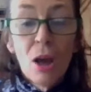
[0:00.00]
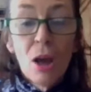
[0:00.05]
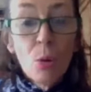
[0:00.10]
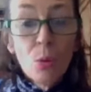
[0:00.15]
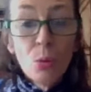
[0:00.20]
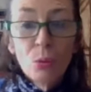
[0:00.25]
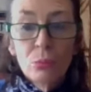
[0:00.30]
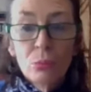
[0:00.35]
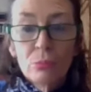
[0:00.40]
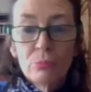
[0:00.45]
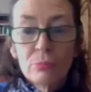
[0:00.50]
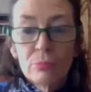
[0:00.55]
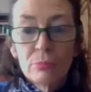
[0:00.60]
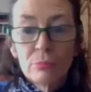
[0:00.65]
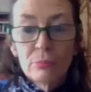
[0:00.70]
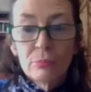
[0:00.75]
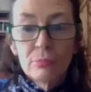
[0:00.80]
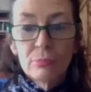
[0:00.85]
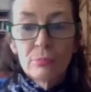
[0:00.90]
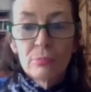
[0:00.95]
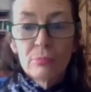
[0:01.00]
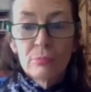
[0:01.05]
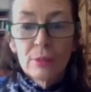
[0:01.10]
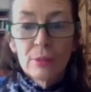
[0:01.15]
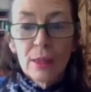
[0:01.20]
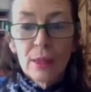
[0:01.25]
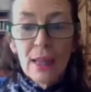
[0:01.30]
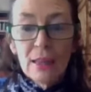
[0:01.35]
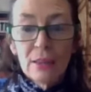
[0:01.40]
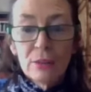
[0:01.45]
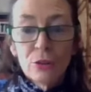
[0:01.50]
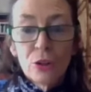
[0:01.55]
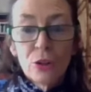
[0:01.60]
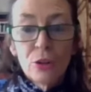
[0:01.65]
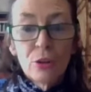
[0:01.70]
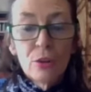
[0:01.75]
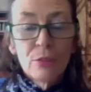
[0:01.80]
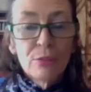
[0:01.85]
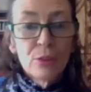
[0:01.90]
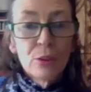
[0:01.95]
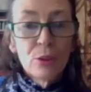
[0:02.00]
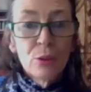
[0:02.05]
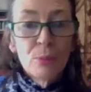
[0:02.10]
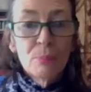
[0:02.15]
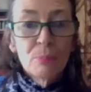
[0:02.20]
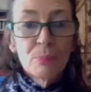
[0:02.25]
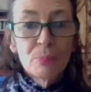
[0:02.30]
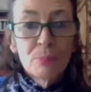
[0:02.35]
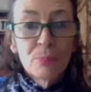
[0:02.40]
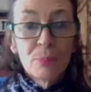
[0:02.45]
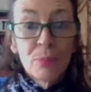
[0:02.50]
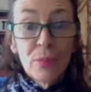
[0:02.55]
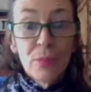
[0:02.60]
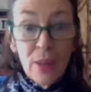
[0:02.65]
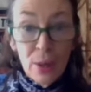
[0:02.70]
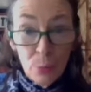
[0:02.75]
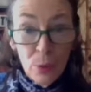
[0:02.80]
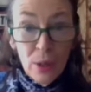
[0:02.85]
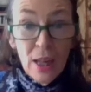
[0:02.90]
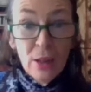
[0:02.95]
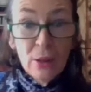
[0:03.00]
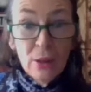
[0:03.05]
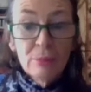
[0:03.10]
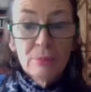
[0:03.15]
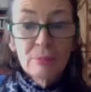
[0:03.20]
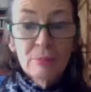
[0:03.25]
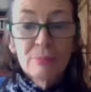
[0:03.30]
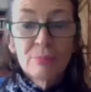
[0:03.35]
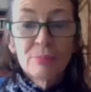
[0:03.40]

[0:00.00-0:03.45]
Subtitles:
Oh, can't turn off soon. There we go.